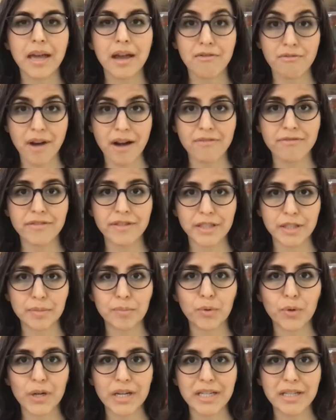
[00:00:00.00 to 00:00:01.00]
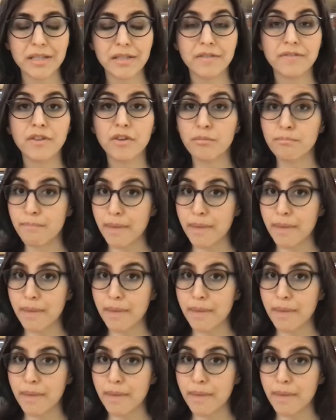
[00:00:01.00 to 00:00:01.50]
a reference point for